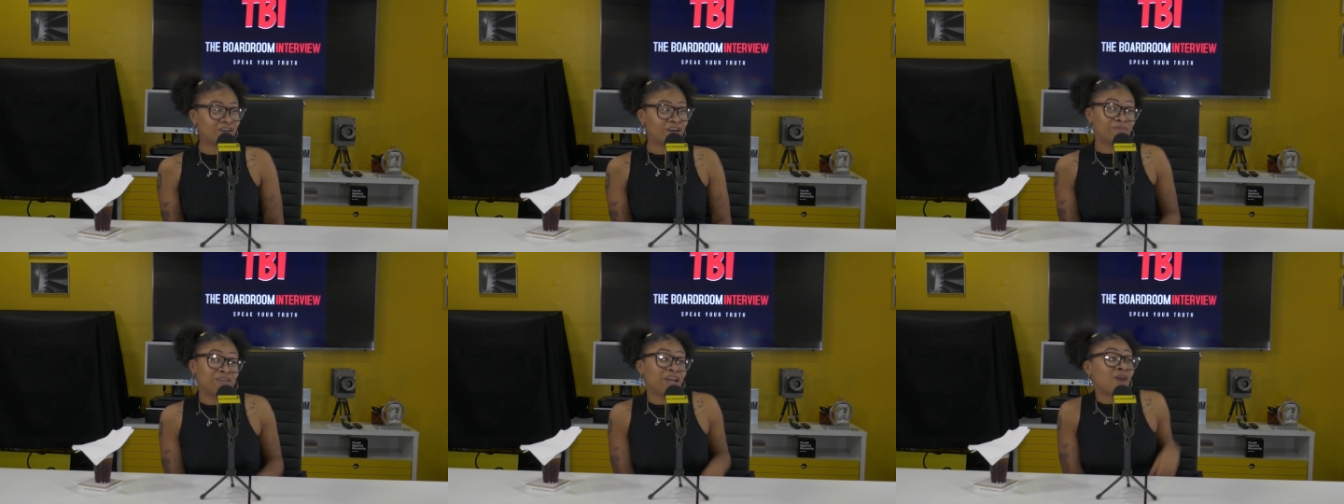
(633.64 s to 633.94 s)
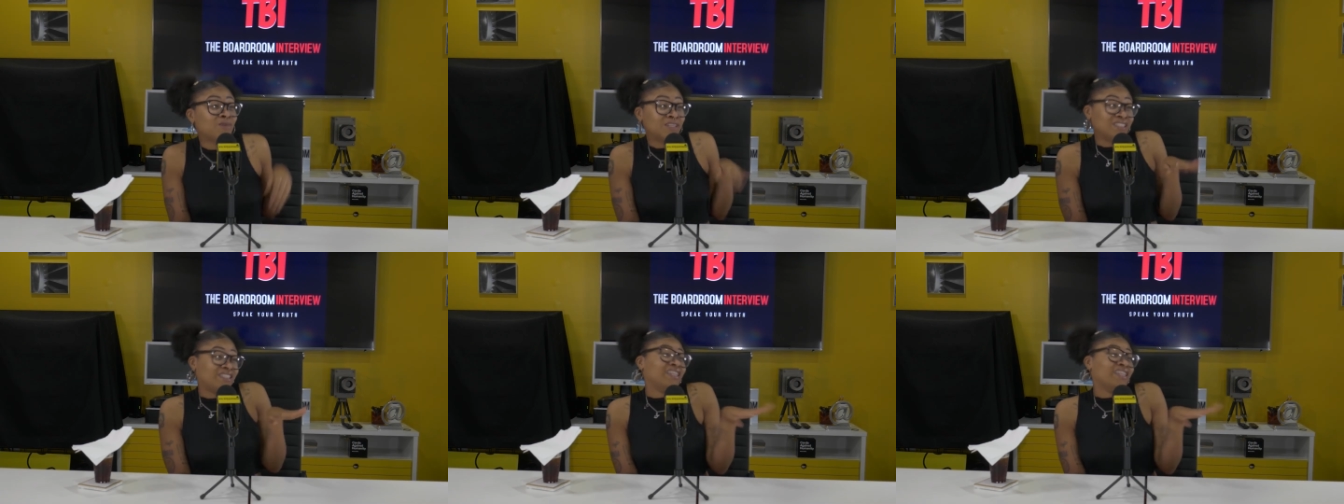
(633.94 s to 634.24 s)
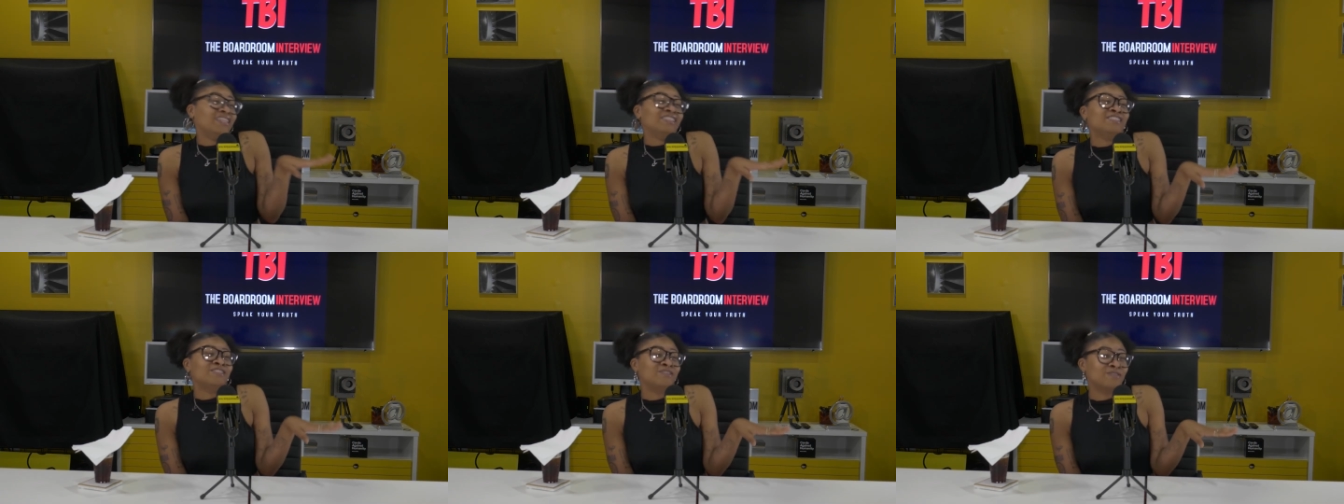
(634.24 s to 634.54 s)
I mean, I wouldn't say
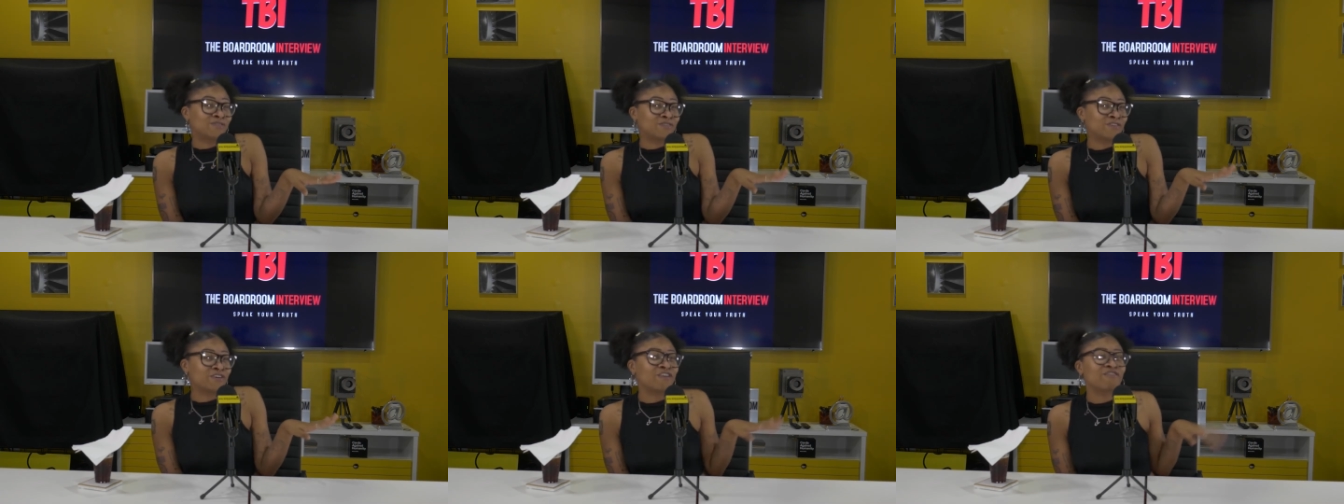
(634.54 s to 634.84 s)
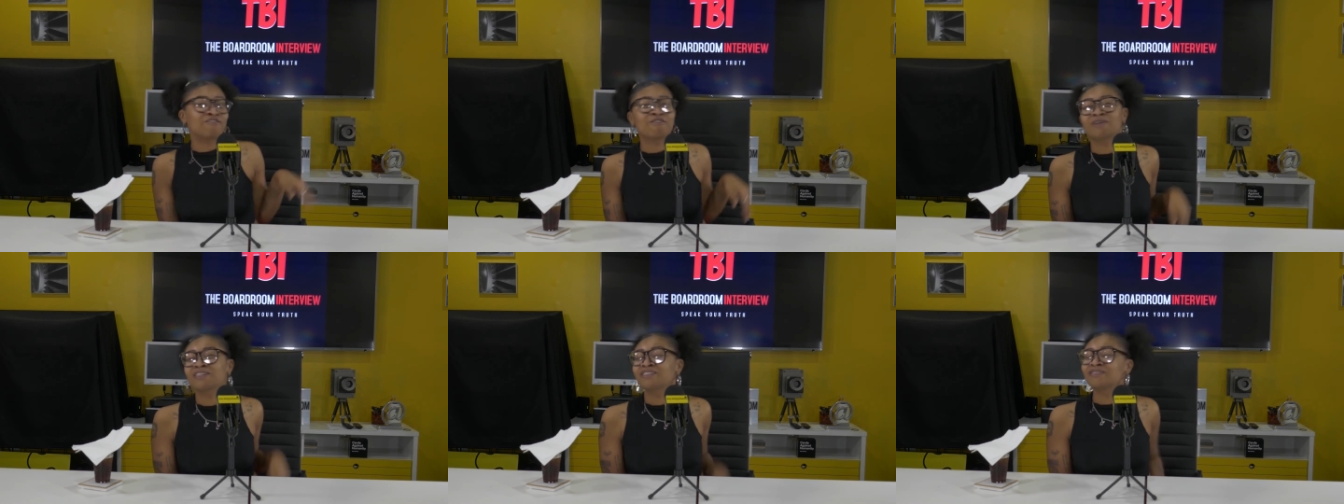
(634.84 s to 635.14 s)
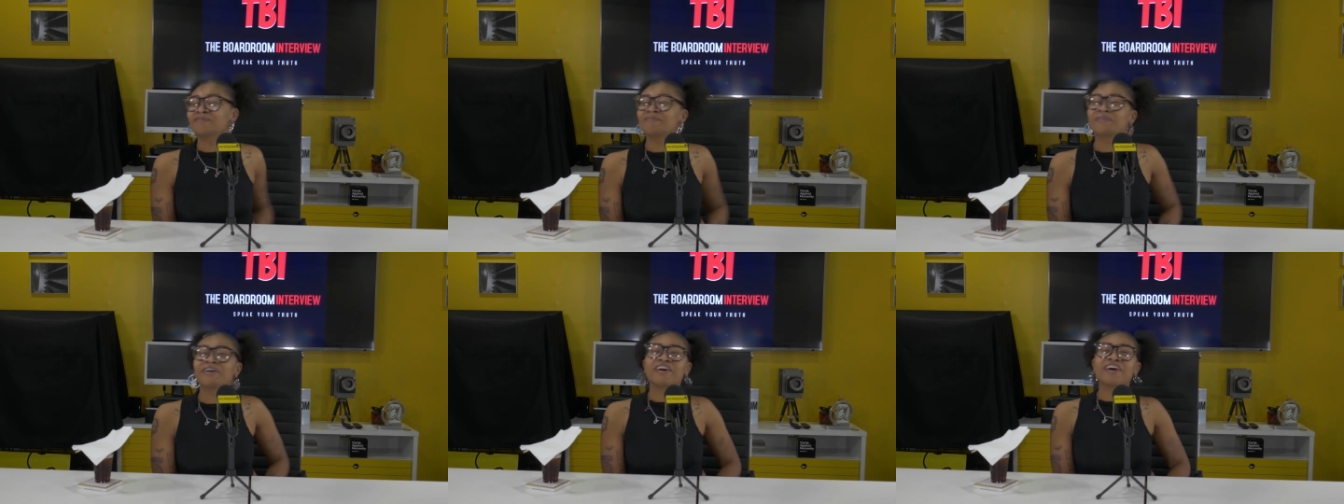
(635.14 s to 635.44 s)
that to a little girl, of
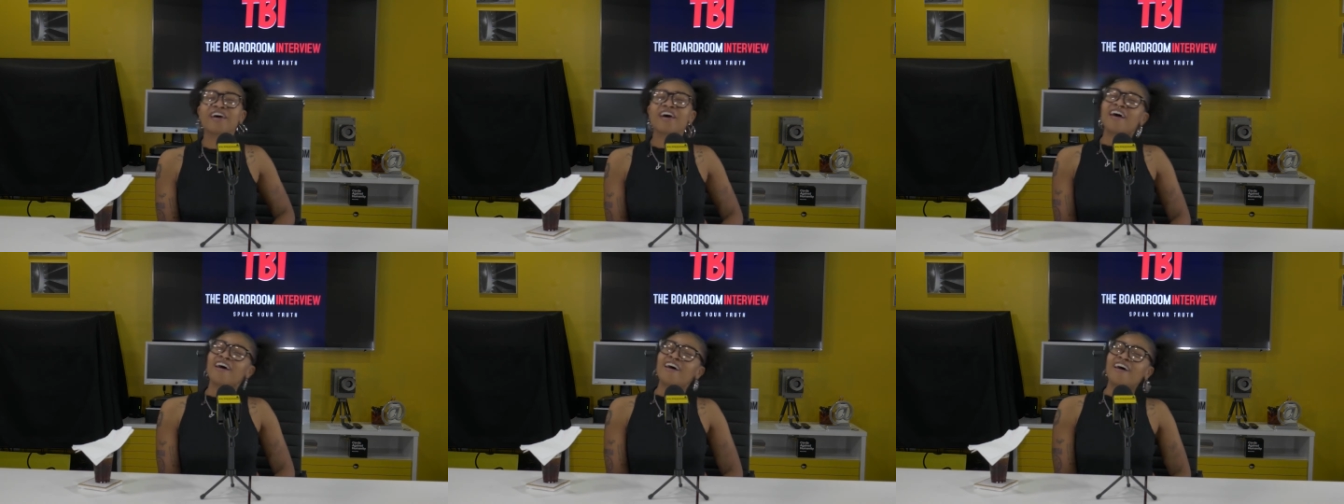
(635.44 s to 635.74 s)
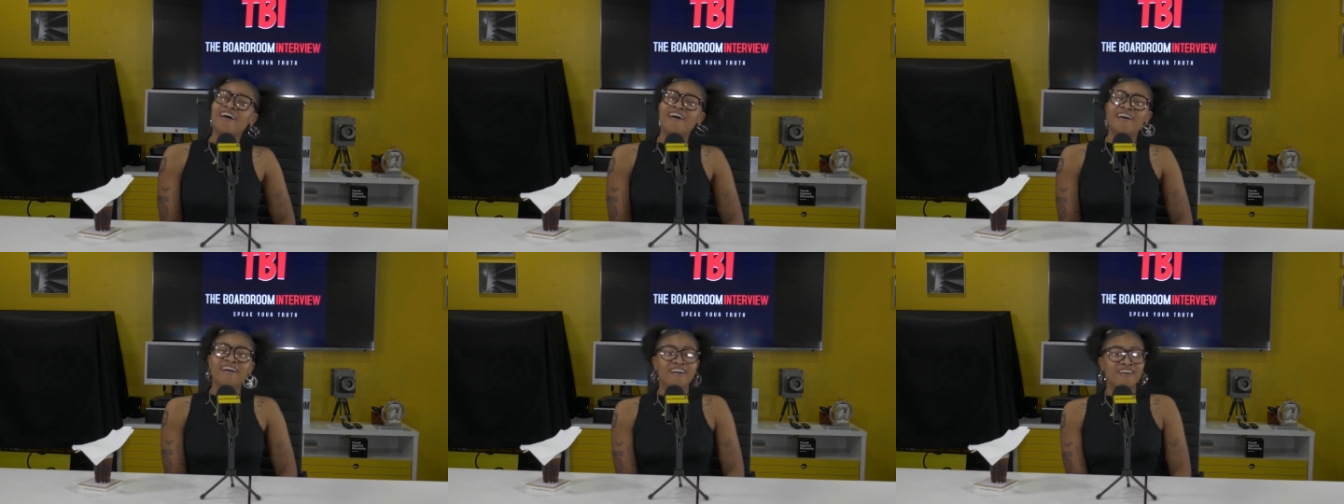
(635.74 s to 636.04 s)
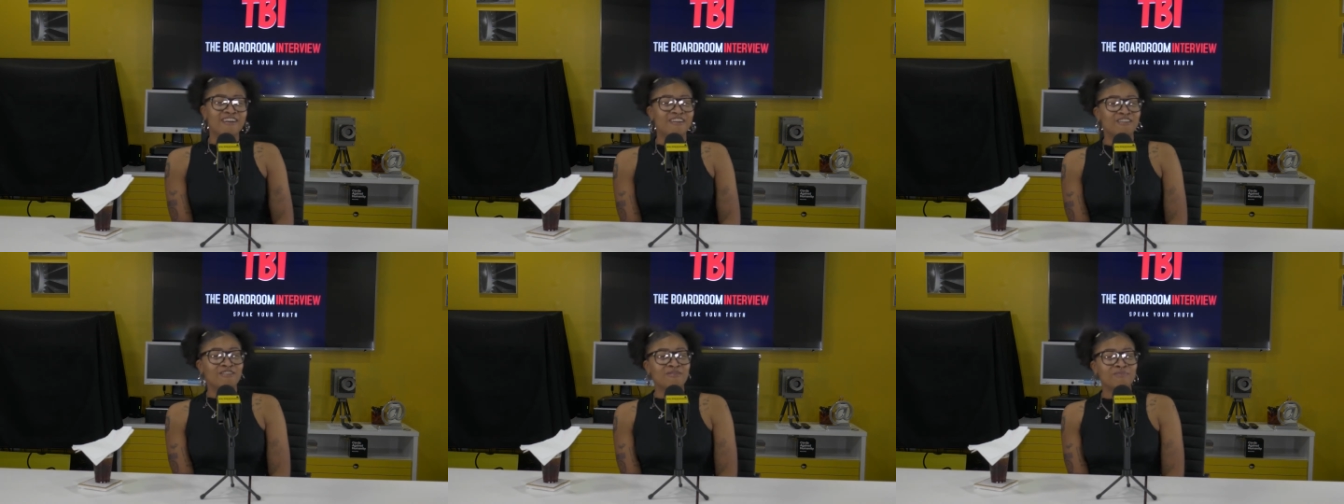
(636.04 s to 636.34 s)
course, but
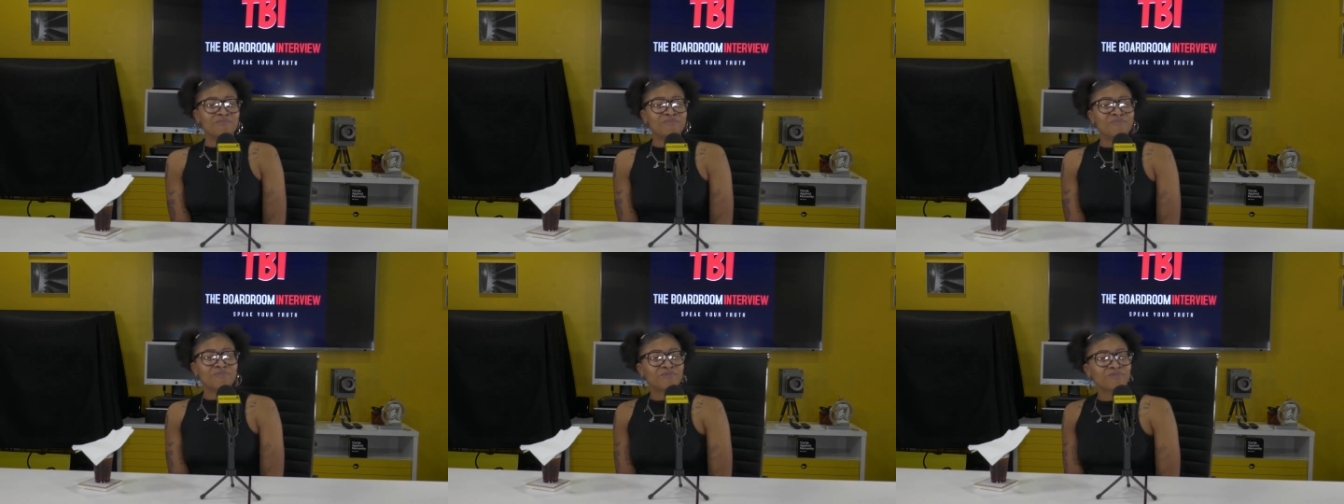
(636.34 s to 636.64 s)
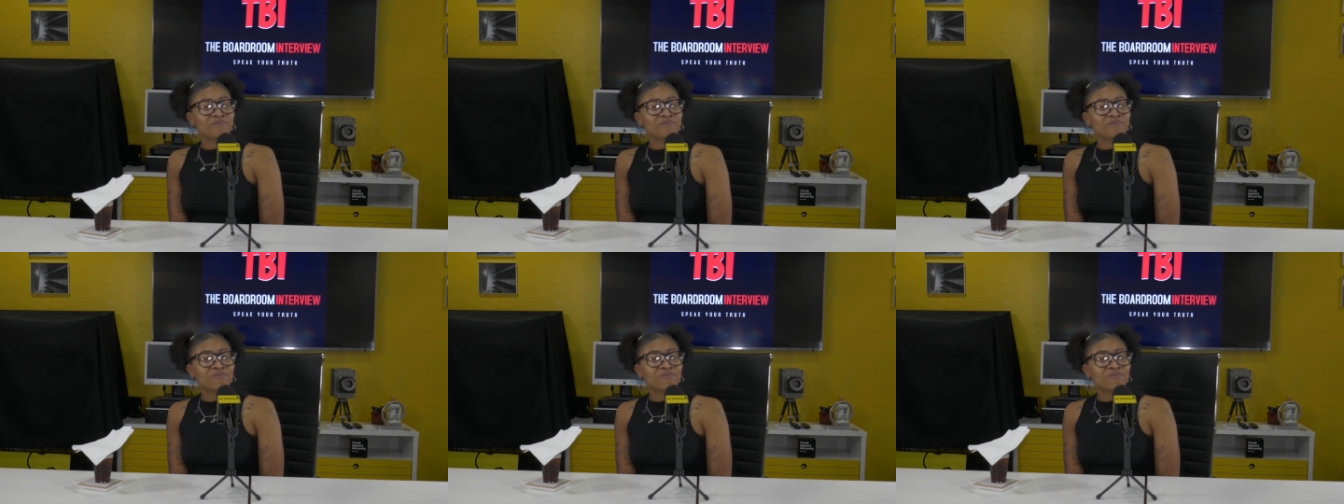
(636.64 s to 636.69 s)
um,